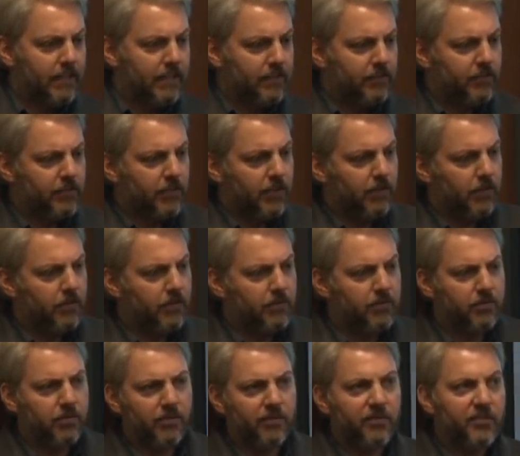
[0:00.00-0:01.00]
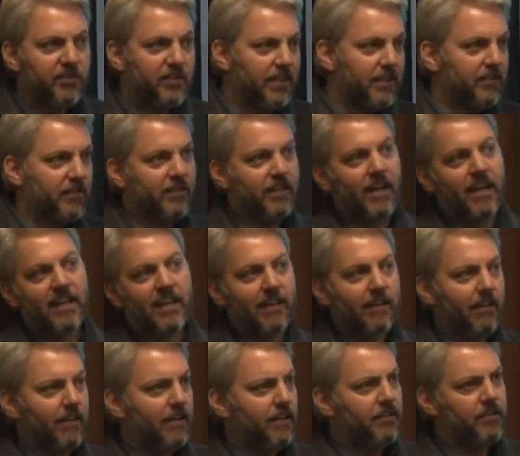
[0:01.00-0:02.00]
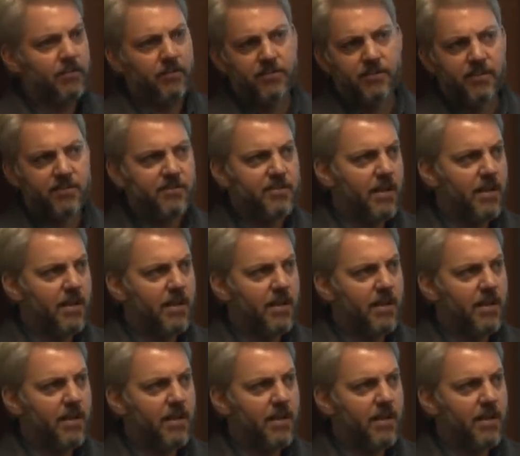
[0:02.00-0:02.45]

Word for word: And so those sort of sin stock areas are just